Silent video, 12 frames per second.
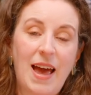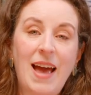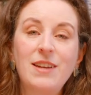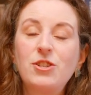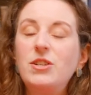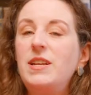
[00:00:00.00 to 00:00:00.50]

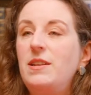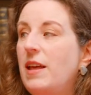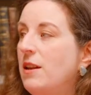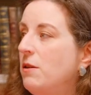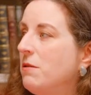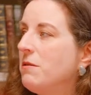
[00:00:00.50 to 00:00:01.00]
Actually, they
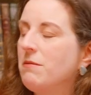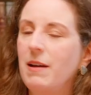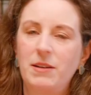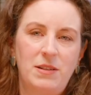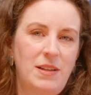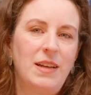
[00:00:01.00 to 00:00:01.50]
look
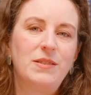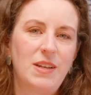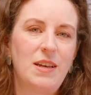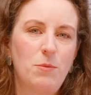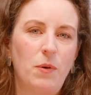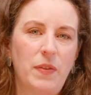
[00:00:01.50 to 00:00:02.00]
around and they
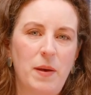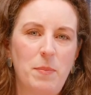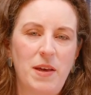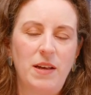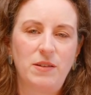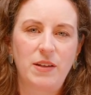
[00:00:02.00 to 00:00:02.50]
see what their
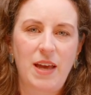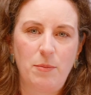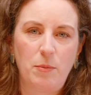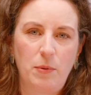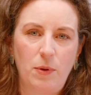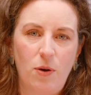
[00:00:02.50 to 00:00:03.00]
peers are
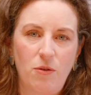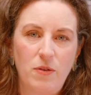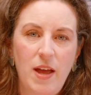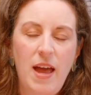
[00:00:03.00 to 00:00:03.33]
capable of,